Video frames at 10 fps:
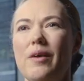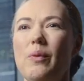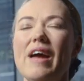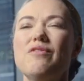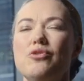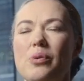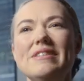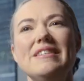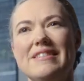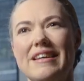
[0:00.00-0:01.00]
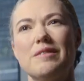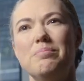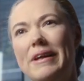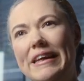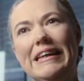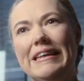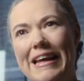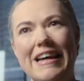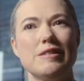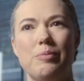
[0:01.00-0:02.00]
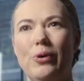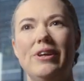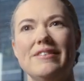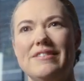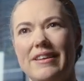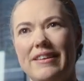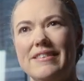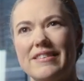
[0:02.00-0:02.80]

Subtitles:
We have 26 million gas boilers in this